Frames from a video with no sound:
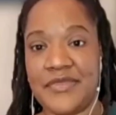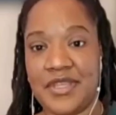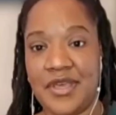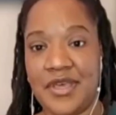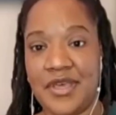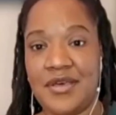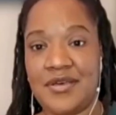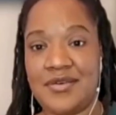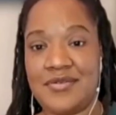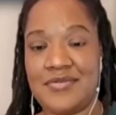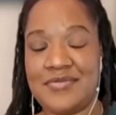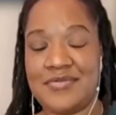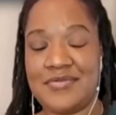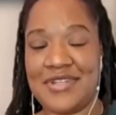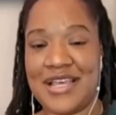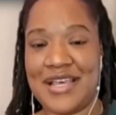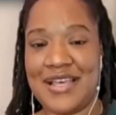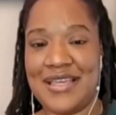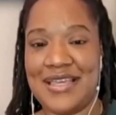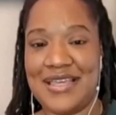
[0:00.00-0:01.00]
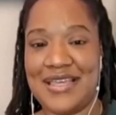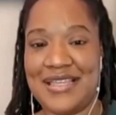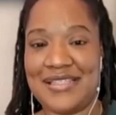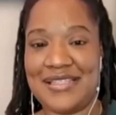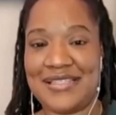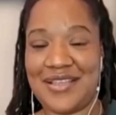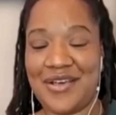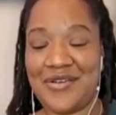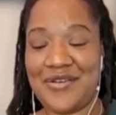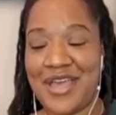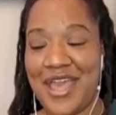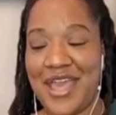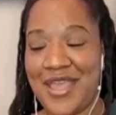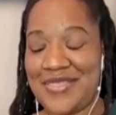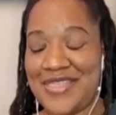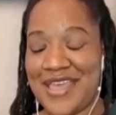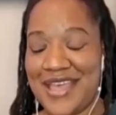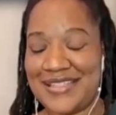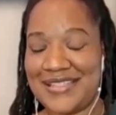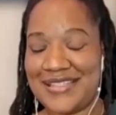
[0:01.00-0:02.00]
Oh, nice. Okay.
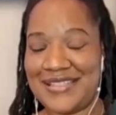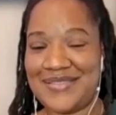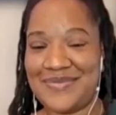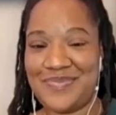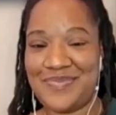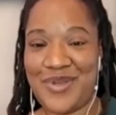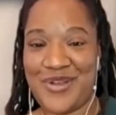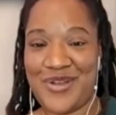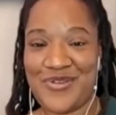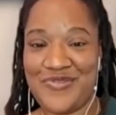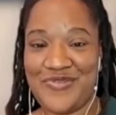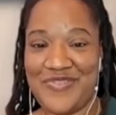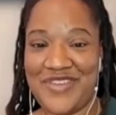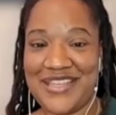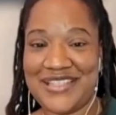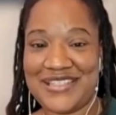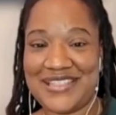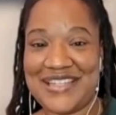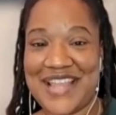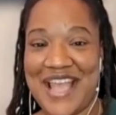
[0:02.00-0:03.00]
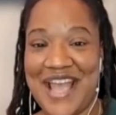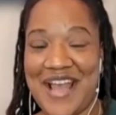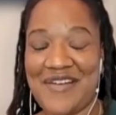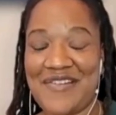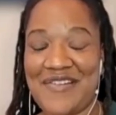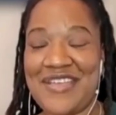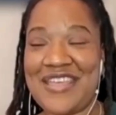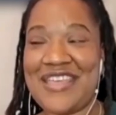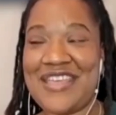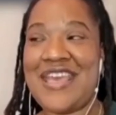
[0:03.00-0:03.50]
Perfect. Now,